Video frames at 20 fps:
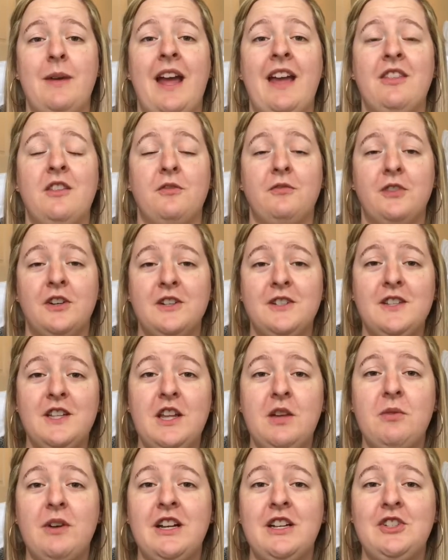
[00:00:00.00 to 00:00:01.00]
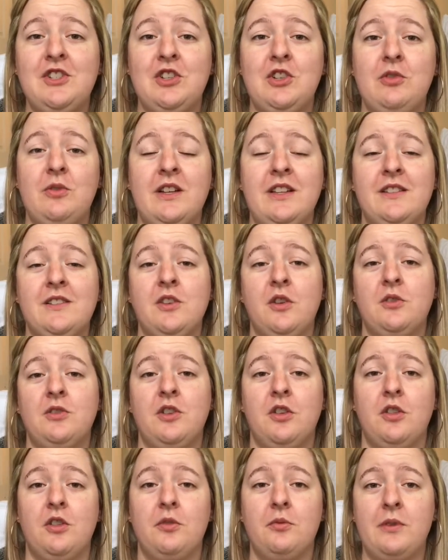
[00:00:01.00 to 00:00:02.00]
and the first thing you want to do is go to
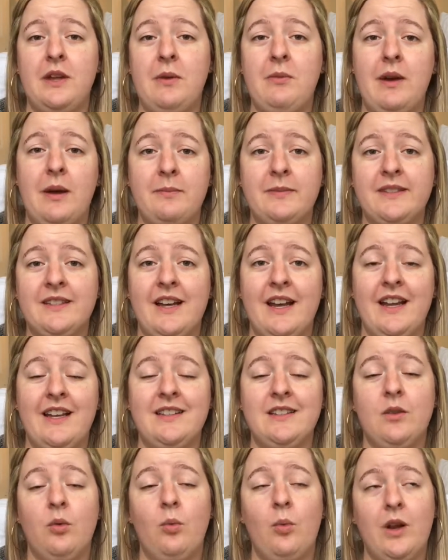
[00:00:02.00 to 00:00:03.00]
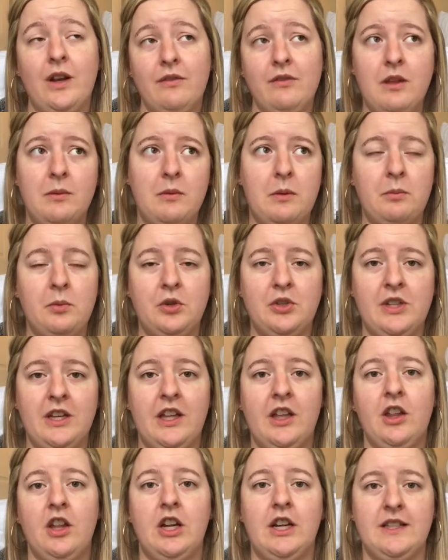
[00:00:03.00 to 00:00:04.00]
3 websites. One of them in
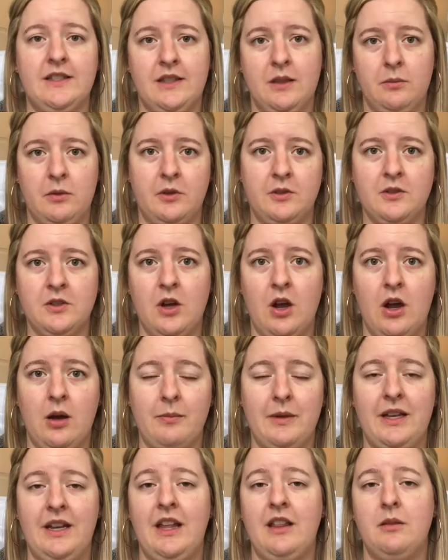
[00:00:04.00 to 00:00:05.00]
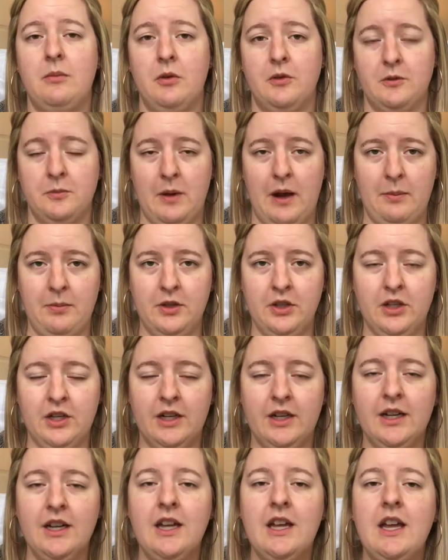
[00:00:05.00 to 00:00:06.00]
particular is the most common and the most
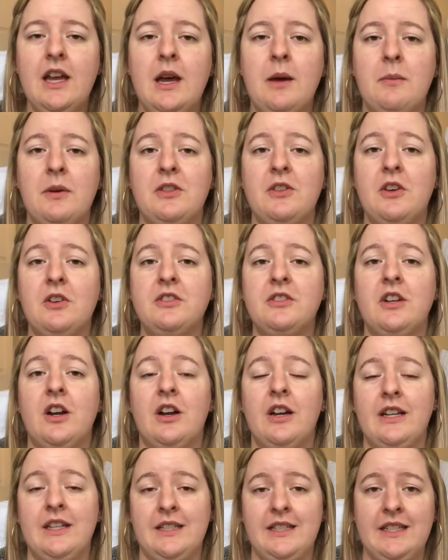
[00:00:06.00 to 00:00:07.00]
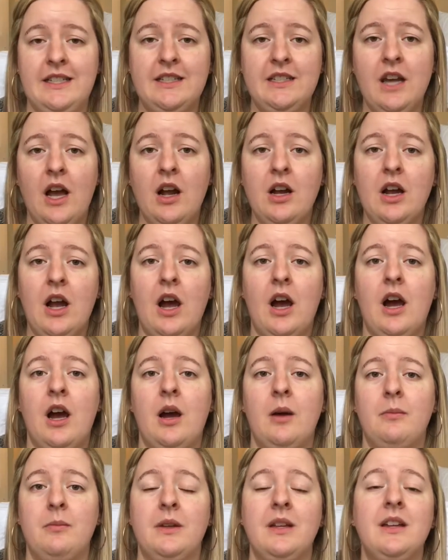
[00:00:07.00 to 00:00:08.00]
popular, but those are
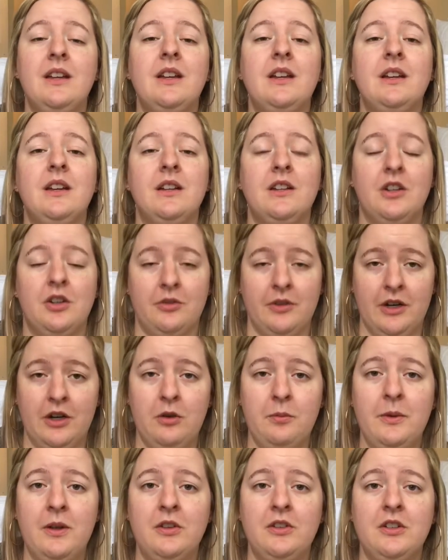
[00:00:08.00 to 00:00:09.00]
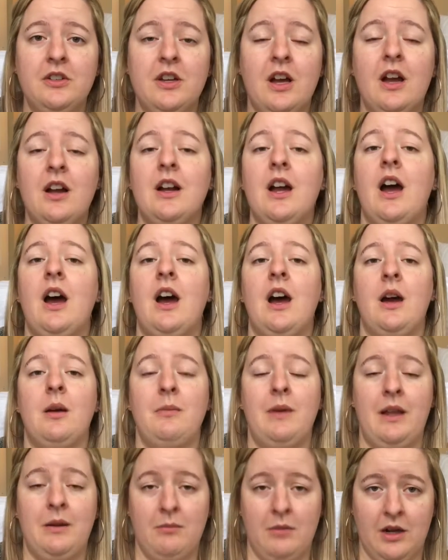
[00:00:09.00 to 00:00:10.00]
Indeed.com, CareerBuilder.com,
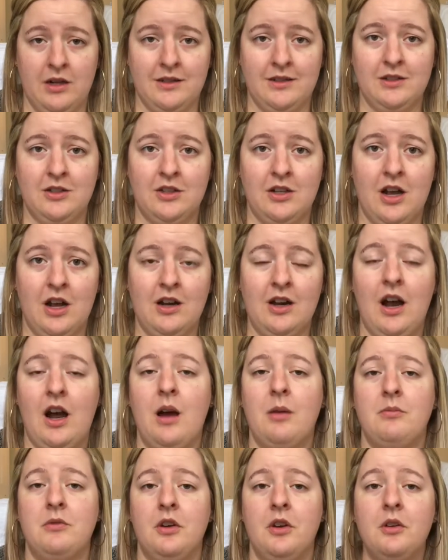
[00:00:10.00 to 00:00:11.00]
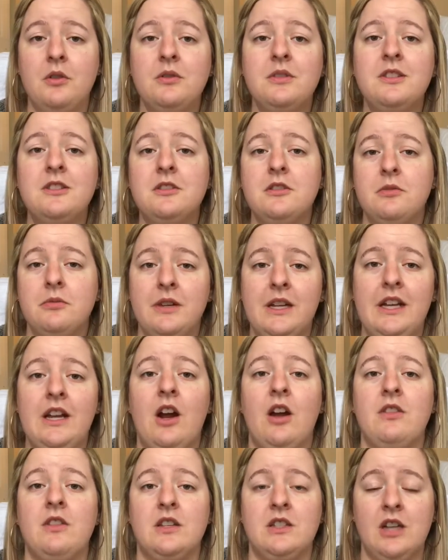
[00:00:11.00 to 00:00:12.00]
and Monster.com. Those 3
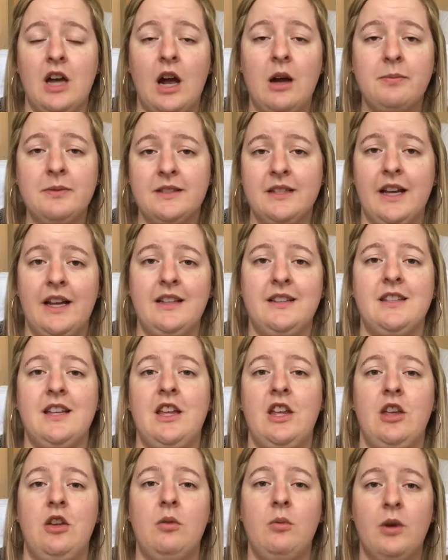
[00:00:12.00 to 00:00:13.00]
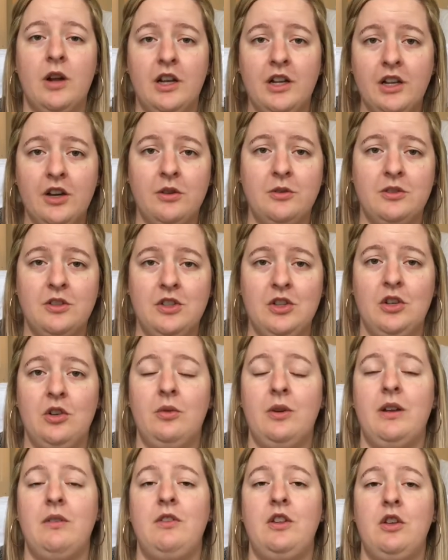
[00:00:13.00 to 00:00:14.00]
are the top sites that you want to go to
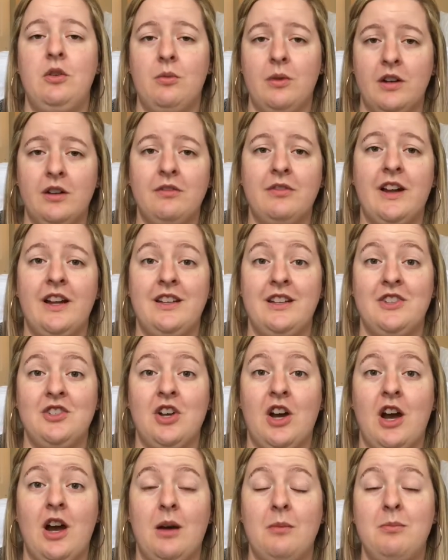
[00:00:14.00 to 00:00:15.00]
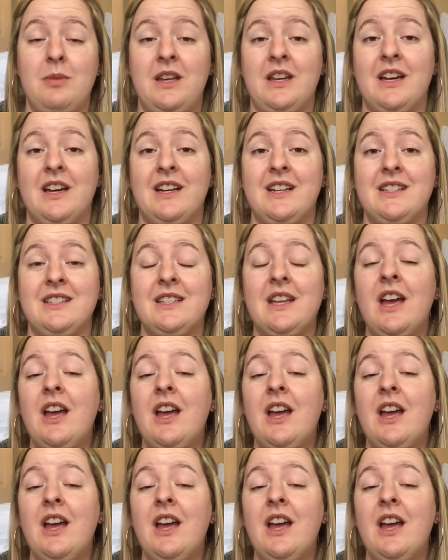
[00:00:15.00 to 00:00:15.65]
if you want to find a job, because